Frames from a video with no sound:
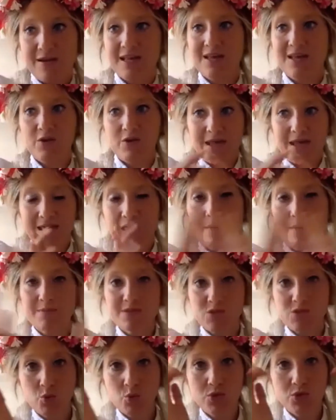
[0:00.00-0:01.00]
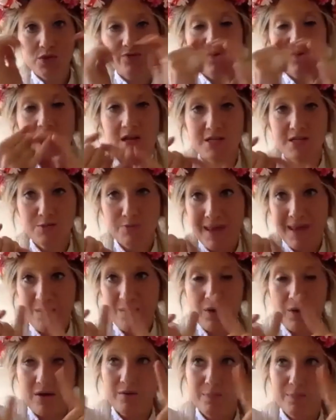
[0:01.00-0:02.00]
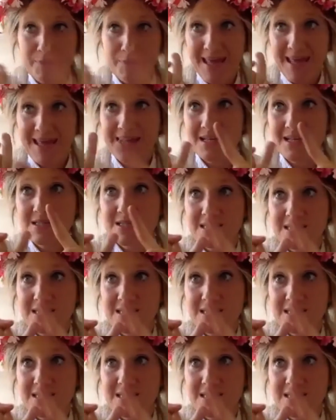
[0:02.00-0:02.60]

It comes in all different colours, pinks